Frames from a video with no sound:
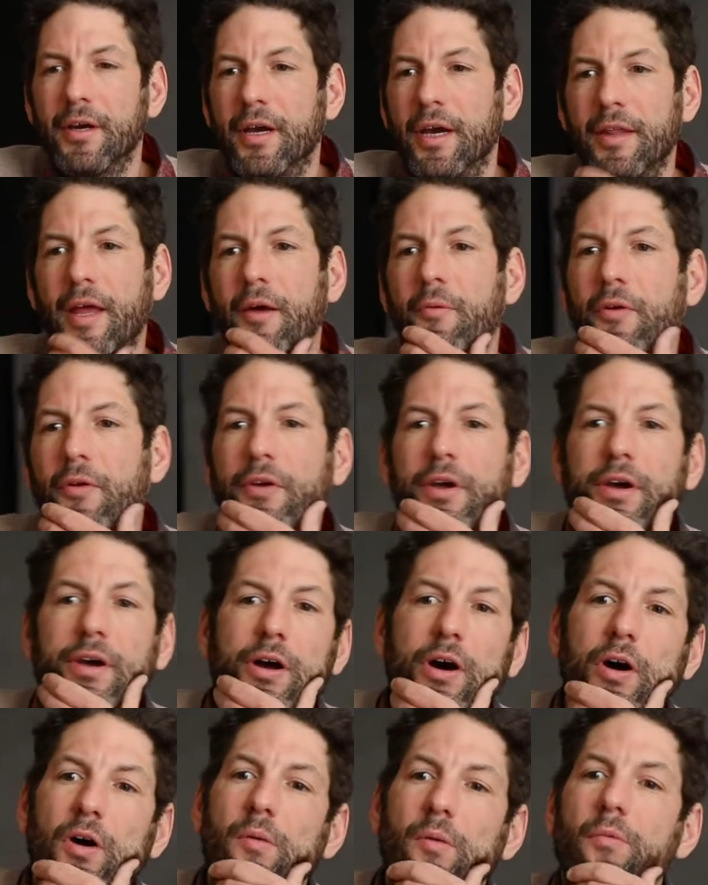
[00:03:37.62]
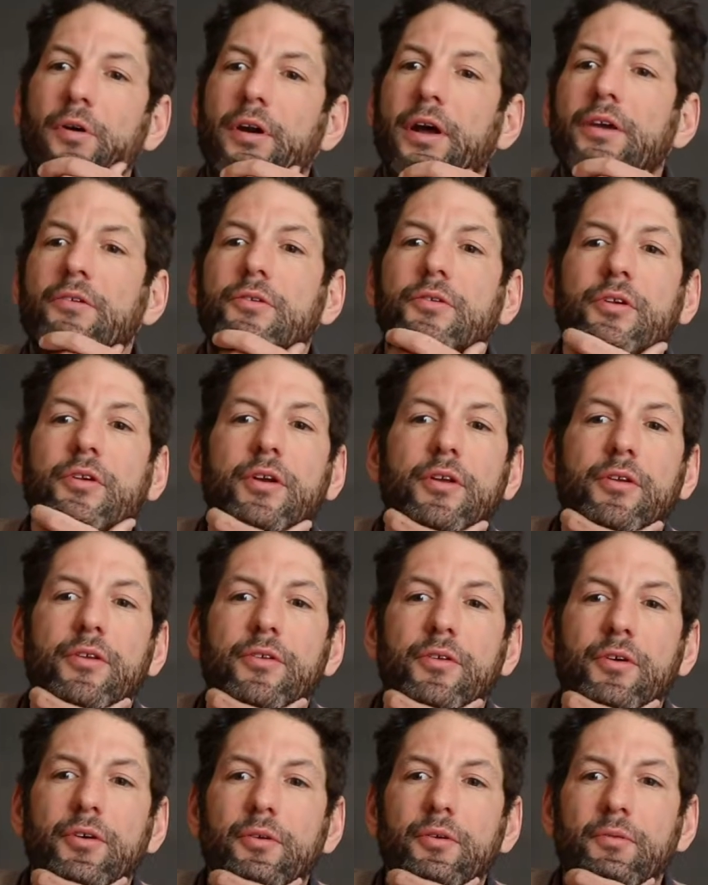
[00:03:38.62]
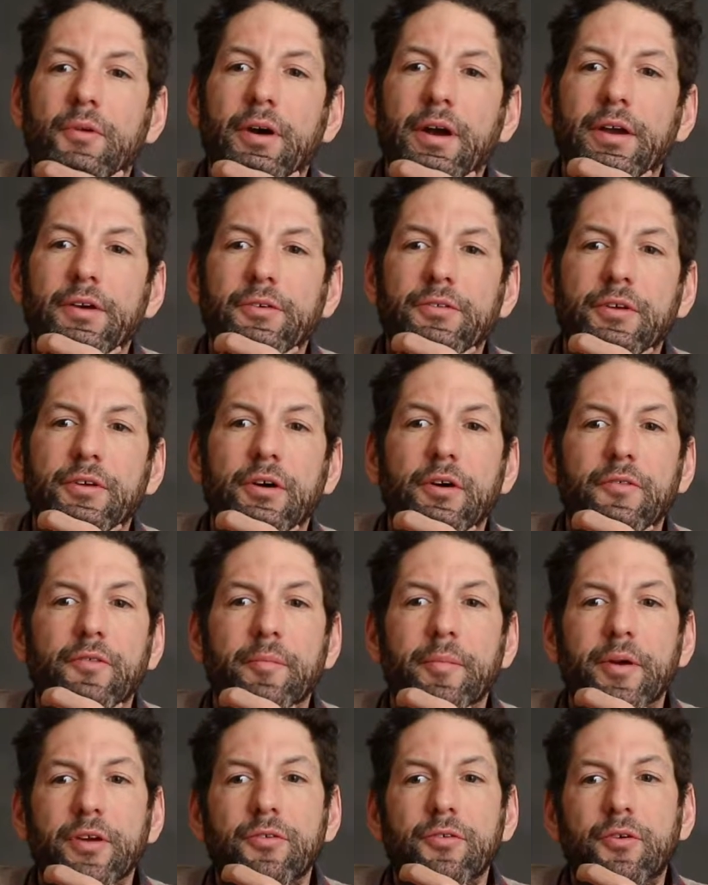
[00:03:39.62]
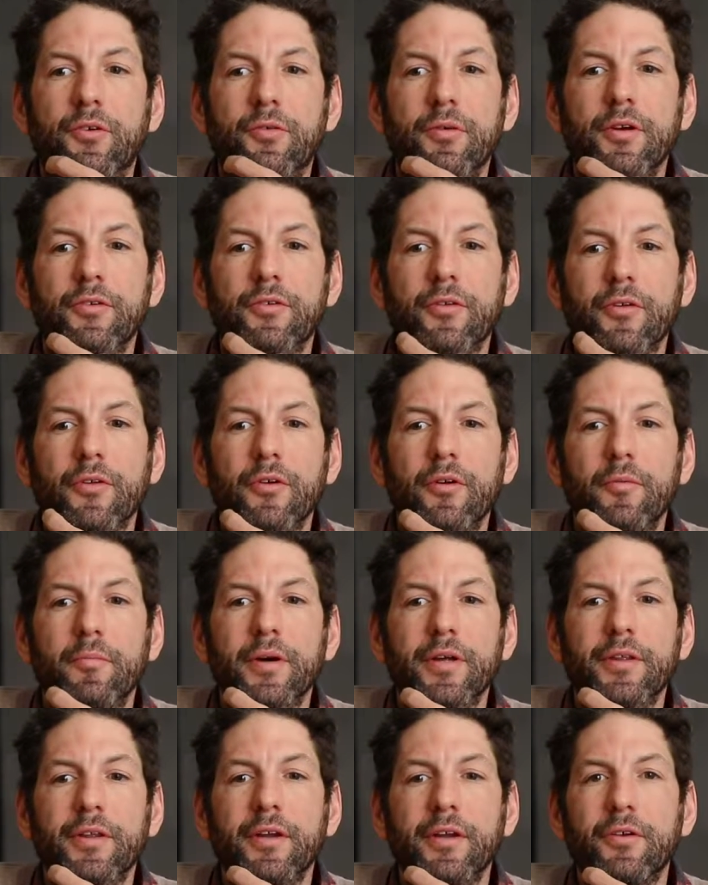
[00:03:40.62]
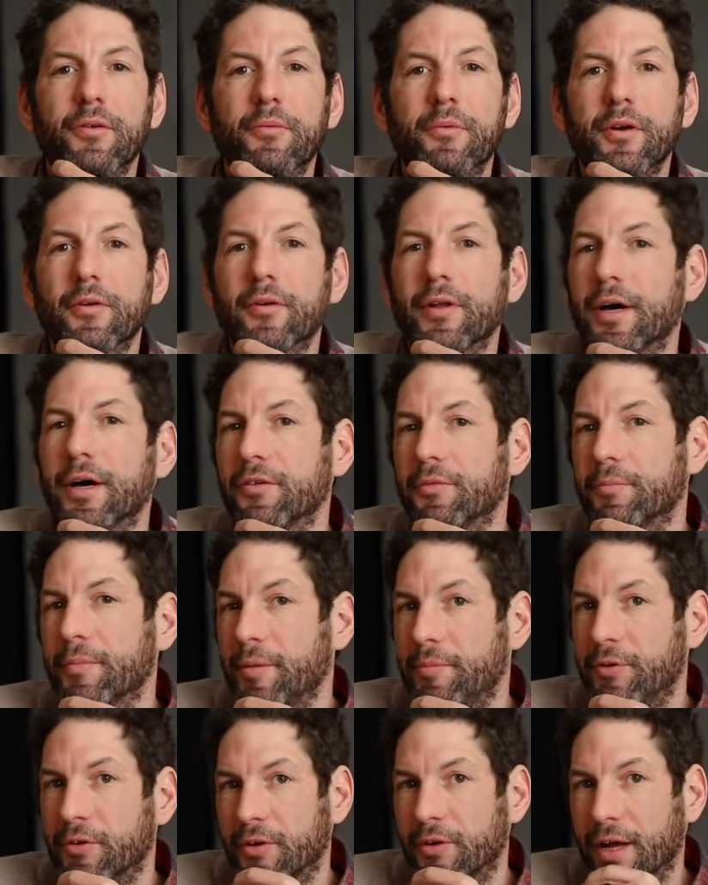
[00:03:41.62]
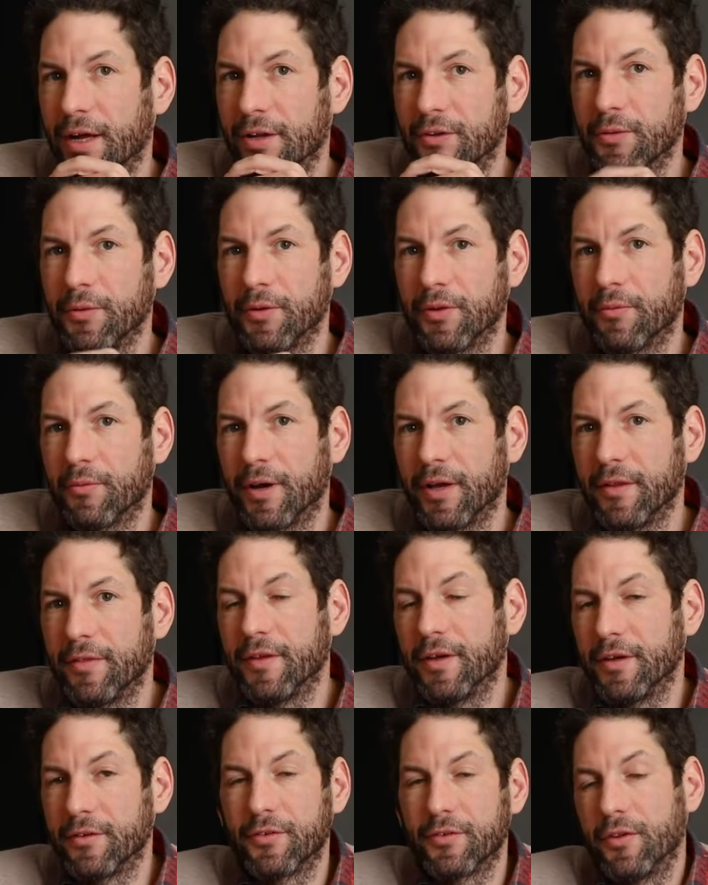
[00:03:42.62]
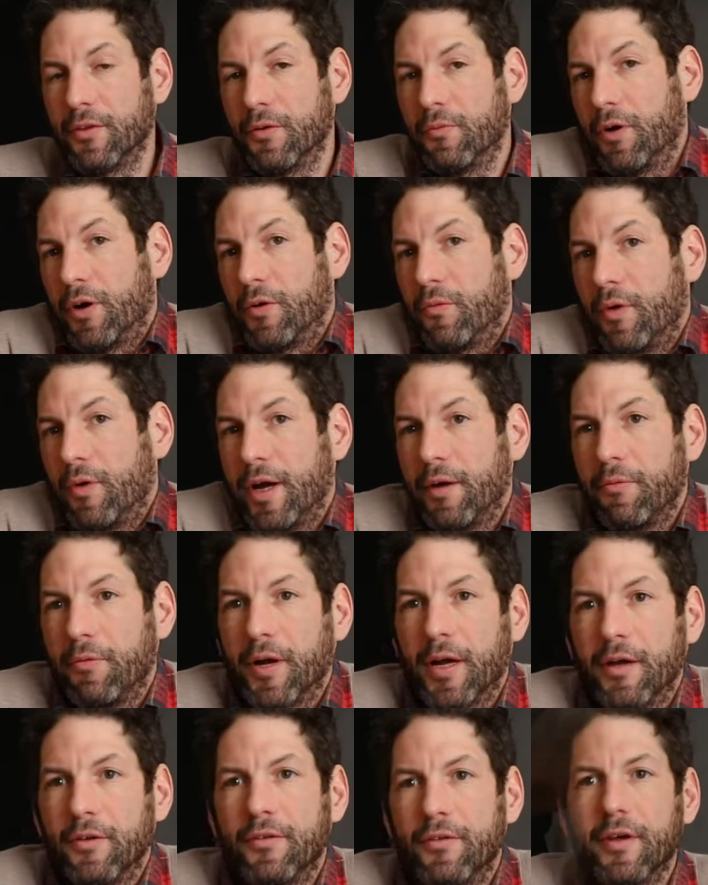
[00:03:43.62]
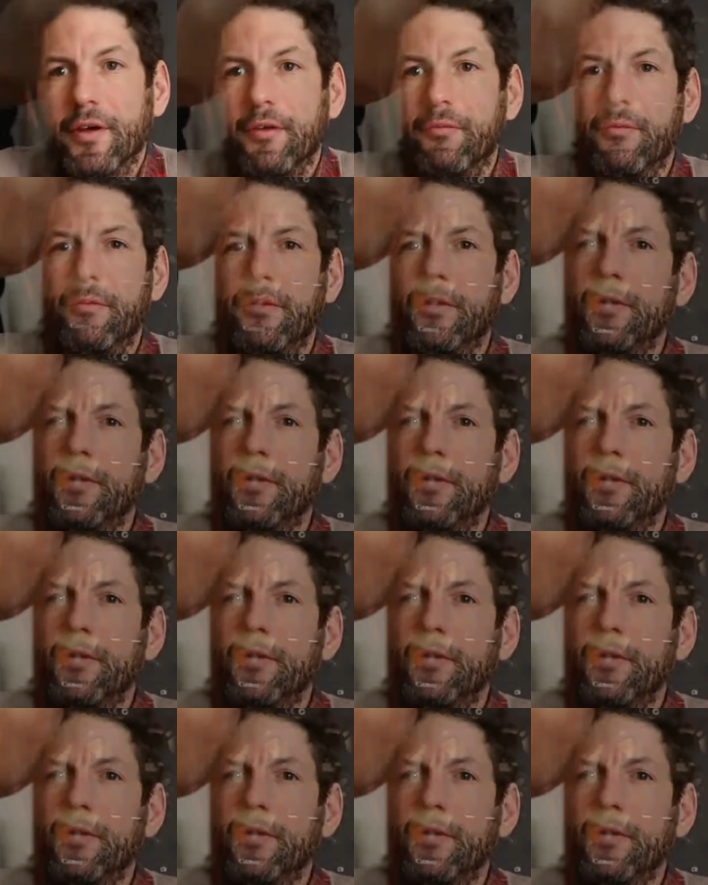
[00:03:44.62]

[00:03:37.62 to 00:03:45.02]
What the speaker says: And that really hit home when I used it in certain ways. You know, if it makes you cringe a little bit, then you realize maybe you're not doing the right things. And the one way when I'd say,